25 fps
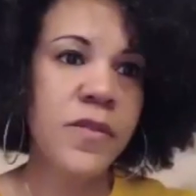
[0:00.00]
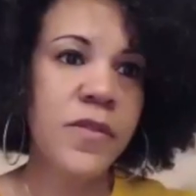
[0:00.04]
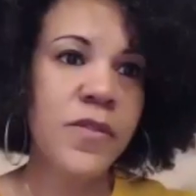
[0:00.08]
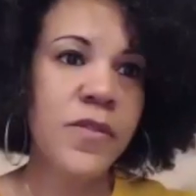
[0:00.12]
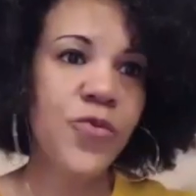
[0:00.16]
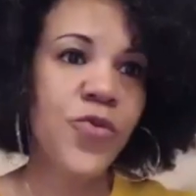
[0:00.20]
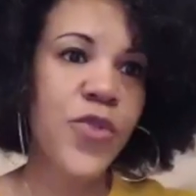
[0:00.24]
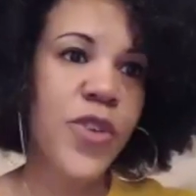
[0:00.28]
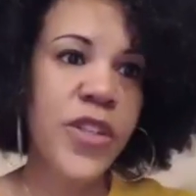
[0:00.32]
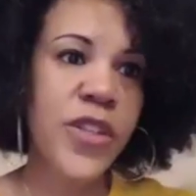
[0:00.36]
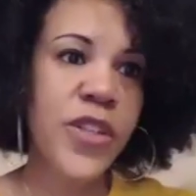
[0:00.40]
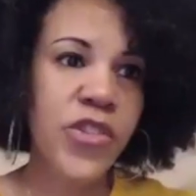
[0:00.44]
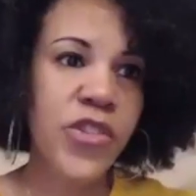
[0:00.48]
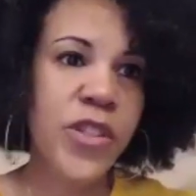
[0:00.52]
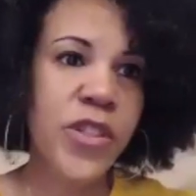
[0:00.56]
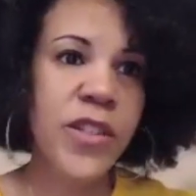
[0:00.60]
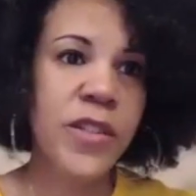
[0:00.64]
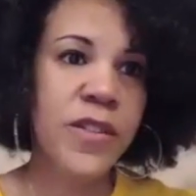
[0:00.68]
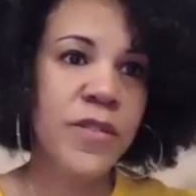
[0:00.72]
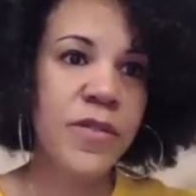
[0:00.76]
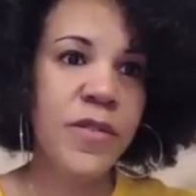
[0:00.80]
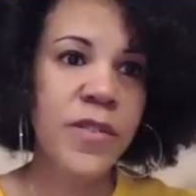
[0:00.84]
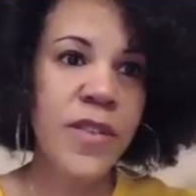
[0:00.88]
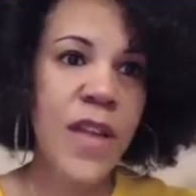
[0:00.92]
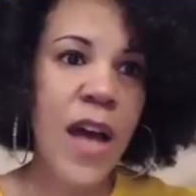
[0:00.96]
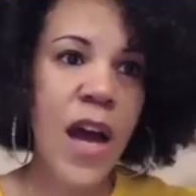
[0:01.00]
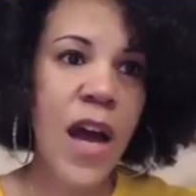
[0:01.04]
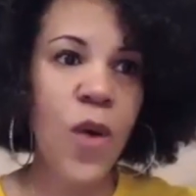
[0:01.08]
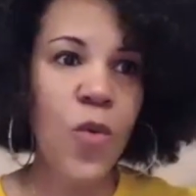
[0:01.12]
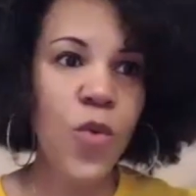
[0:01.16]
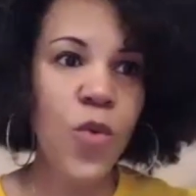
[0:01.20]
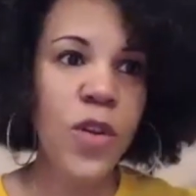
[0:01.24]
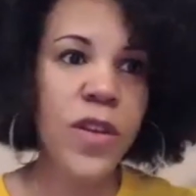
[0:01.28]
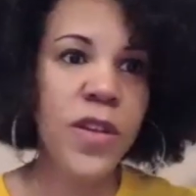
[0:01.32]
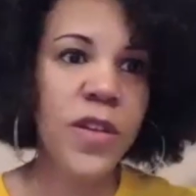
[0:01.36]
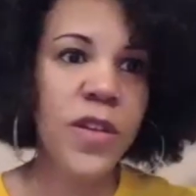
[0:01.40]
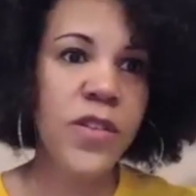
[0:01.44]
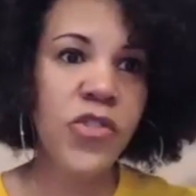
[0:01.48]
rigid, not
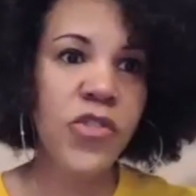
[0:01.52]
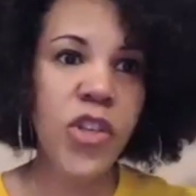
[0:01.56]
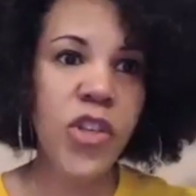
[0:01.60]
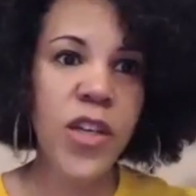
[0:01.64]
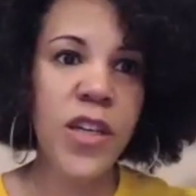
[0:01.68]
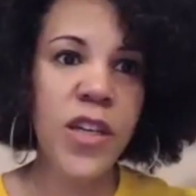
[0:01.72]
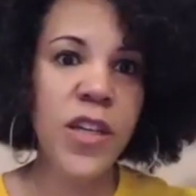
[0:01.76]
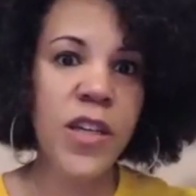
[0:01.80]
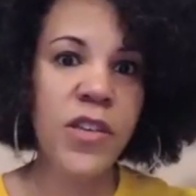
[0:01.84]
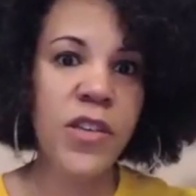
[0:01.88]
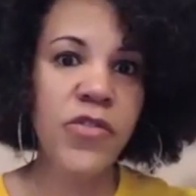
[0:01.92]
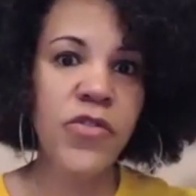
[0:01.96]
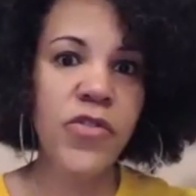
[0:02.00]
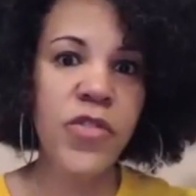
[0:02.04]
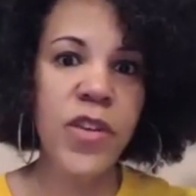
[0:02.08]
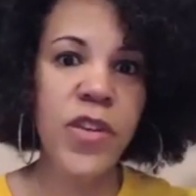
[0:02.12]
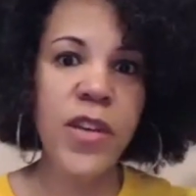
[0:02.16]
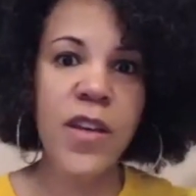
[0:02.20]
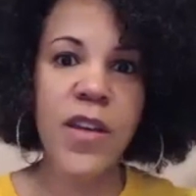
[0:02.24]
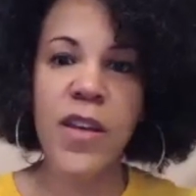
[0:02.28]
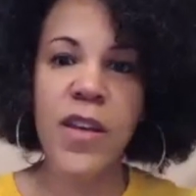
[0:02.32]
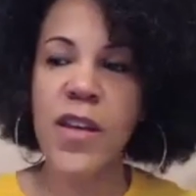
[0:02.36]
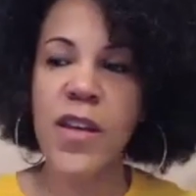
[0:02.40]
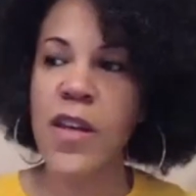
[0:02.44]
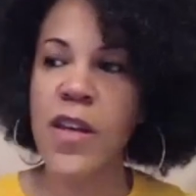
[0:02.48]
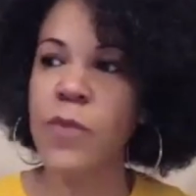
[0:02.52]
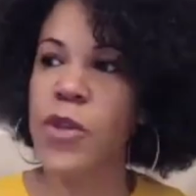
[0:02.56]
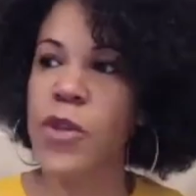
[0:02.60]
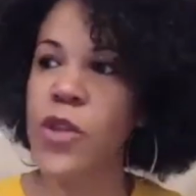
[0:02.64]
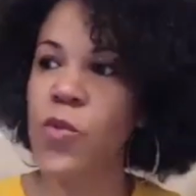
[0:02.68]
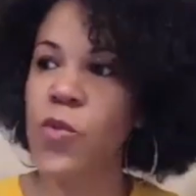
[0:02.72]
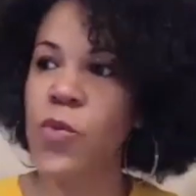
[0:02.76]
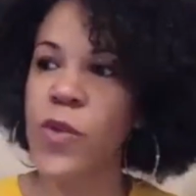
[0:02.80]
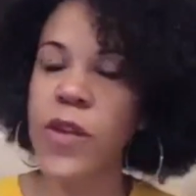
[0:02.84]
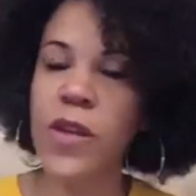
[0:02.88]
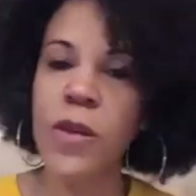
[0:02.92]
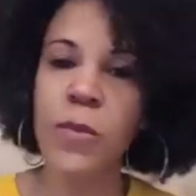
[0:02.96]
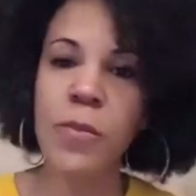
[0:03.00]
willing to change and
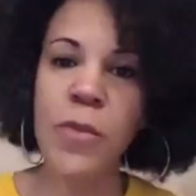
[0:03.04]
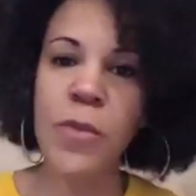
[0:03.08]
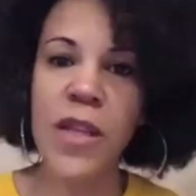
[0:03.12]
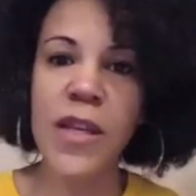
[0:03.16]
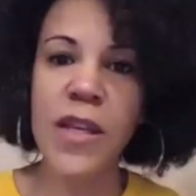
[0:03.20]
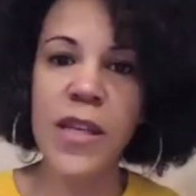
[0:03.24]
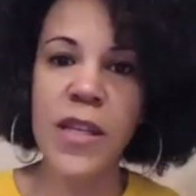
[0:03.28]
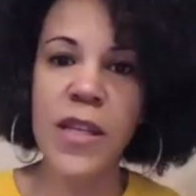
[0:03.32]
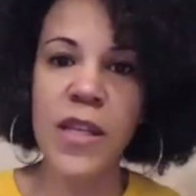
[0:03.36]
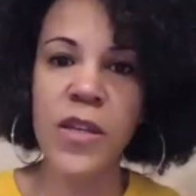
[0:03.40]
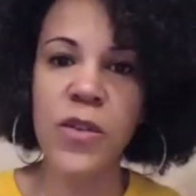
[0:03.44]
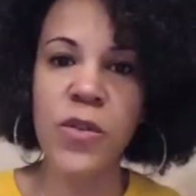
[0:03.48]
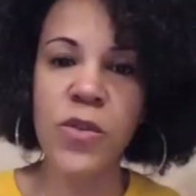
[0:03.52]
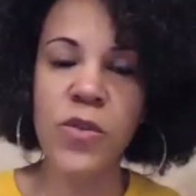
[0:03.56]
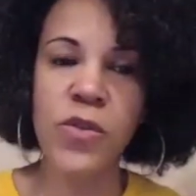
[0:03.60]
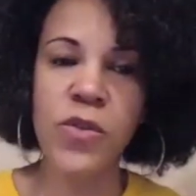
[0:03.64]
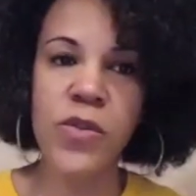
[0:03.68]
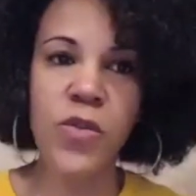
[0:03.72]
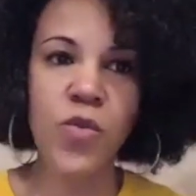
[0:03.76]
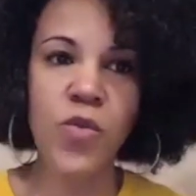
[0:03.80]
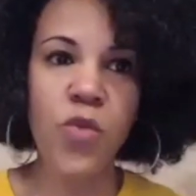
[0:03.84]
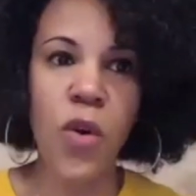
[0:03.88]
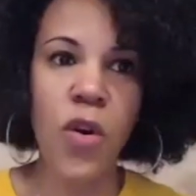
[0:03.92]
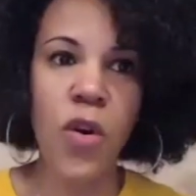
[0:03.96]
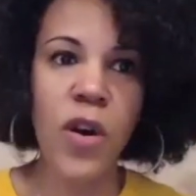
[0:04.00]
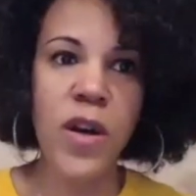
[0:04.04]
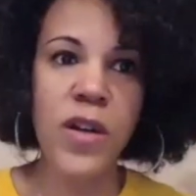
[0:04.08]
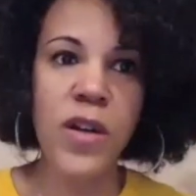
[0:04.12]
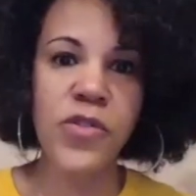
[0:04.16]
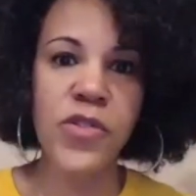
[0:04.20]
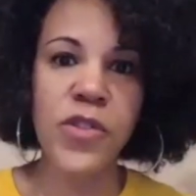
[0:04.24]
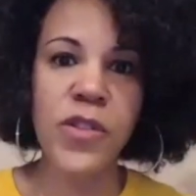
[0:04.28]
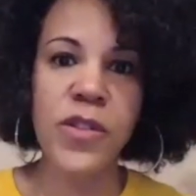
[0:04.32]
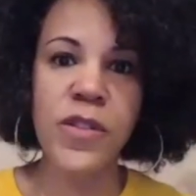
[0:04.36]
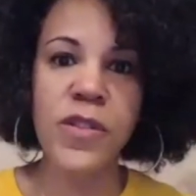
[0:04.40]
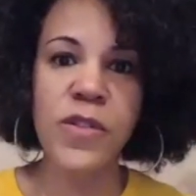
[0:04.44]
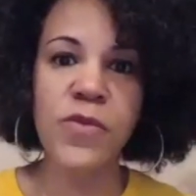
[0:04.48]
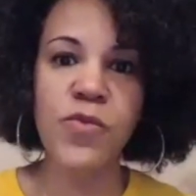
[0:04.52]
between the millennials who are
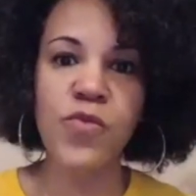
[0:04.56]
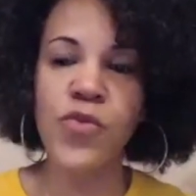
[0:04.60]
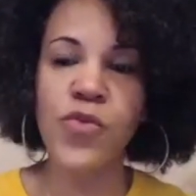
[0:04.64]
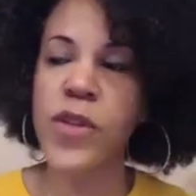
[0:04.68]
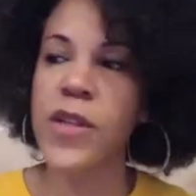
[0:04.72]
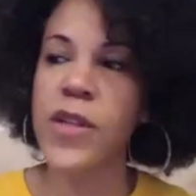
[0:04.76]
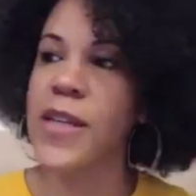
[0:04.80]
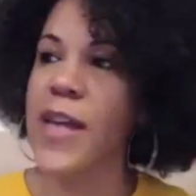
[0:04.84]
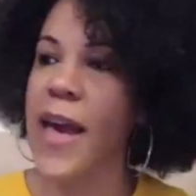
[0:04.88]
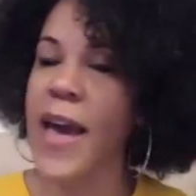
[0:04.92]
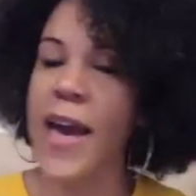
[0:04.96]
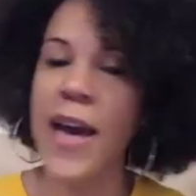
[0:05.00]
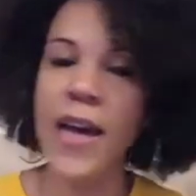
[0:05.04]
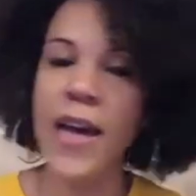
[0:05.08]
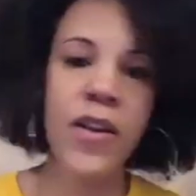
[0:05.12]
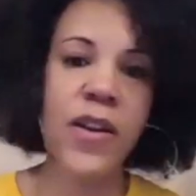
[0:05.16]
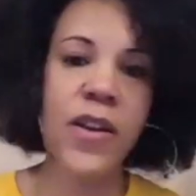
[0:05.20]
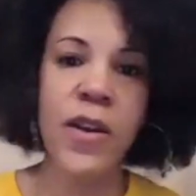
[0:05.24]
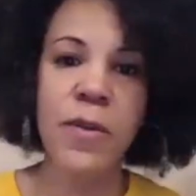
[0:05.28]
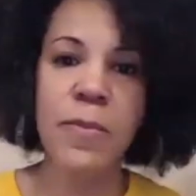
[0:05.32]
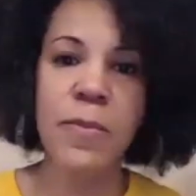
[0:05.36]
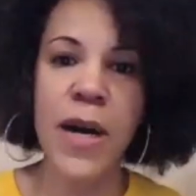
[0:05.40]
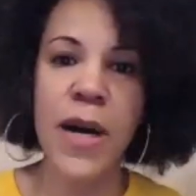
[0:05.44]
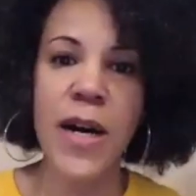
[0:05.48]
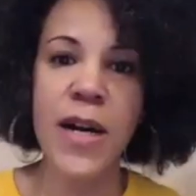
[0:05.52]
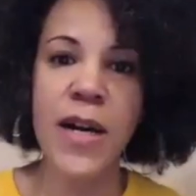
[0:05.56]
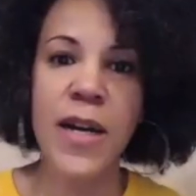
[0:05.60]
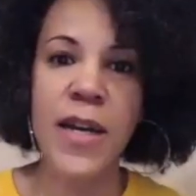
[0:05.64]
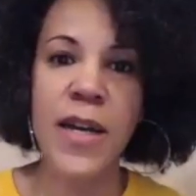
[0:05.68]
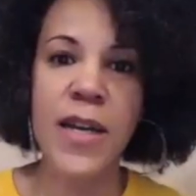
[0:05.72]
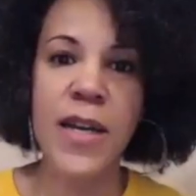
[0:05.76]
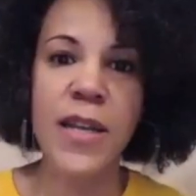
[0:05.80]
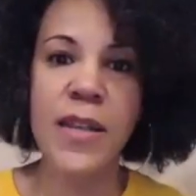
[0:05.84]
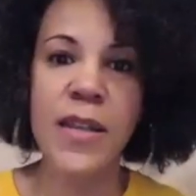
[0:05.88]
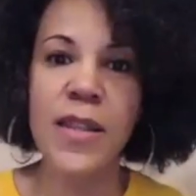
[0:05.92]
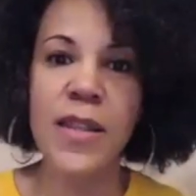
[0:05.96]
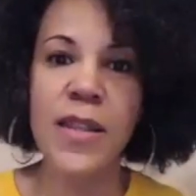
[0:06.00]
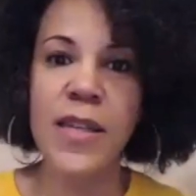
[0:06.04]
just really out of their
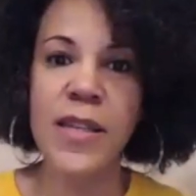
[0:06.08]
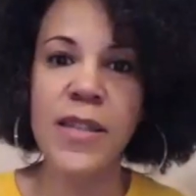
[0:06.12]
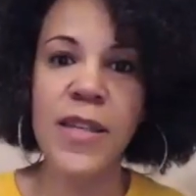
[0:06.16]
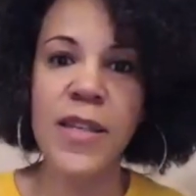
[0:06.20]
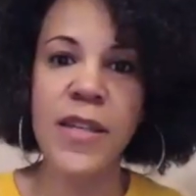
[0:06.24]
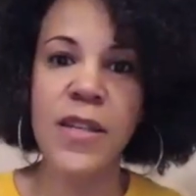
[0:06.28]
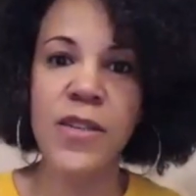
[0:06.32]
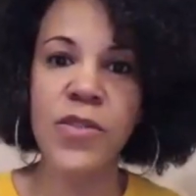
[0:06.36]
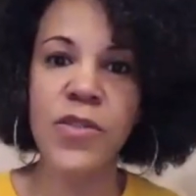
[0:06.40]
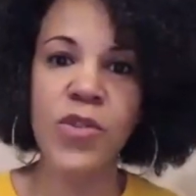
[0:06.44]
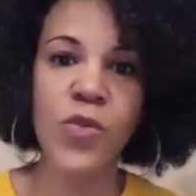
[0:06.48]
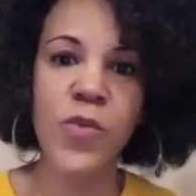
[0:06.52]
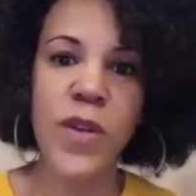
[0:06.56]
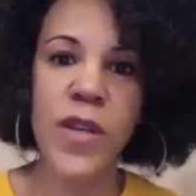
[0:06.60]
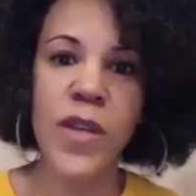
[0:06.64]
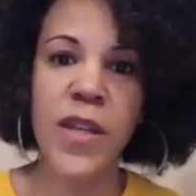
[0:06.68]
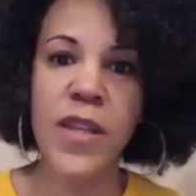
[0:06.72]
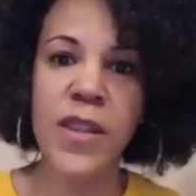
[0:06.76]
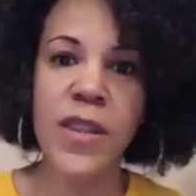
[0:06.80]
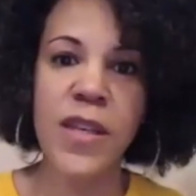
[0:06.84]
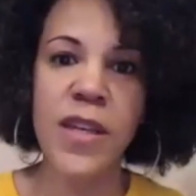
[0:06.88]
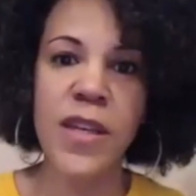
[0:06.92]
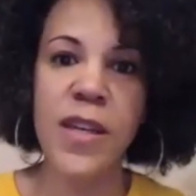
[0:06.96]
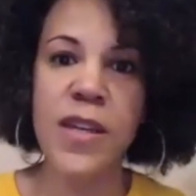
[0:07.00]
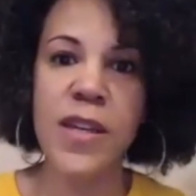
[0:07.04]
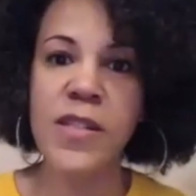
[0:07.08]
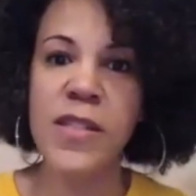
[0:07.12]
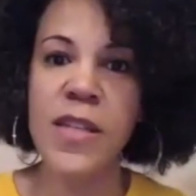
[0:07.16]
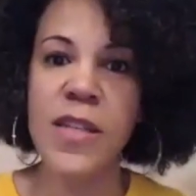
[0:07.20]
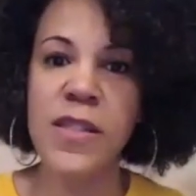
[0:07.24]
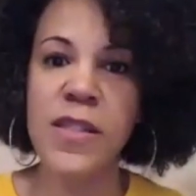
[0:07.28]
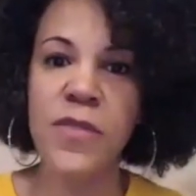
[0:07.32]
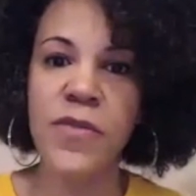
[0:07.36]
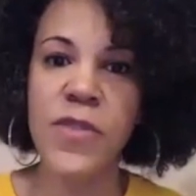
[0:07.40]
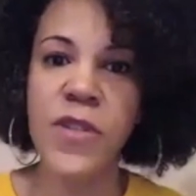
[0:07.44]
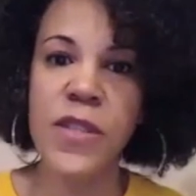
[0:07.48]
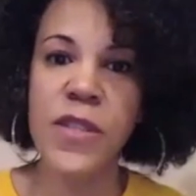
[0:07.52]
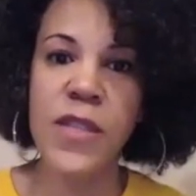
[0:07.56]
mind, think they could do anything, sense
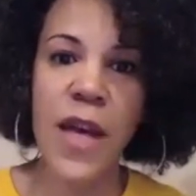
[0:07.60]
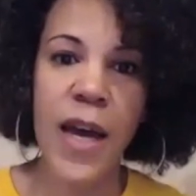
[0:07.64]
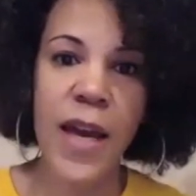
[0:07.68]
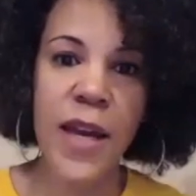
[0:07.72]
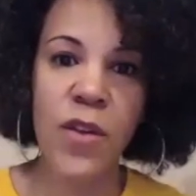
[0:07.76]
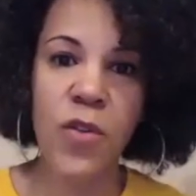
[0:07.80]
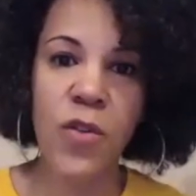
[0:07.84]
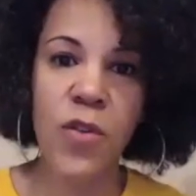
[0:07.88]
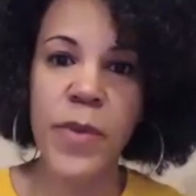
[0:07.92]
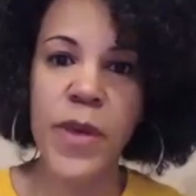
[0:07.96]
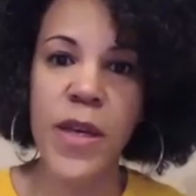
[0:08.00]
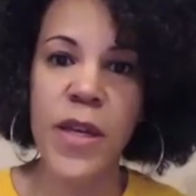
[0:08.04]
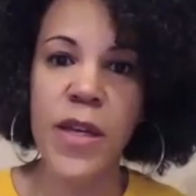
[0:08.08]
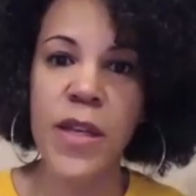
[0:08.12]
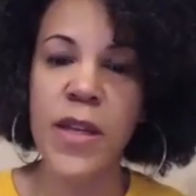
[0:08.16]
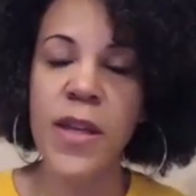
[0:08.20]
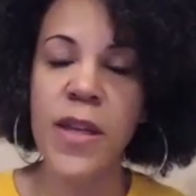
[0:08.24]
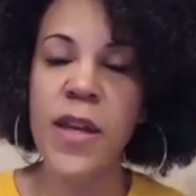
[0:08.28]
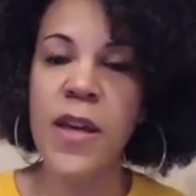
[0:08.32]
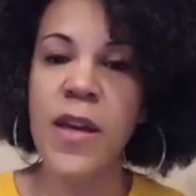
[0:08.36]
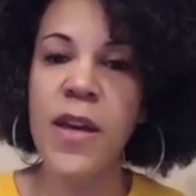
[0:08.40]
of entitlement.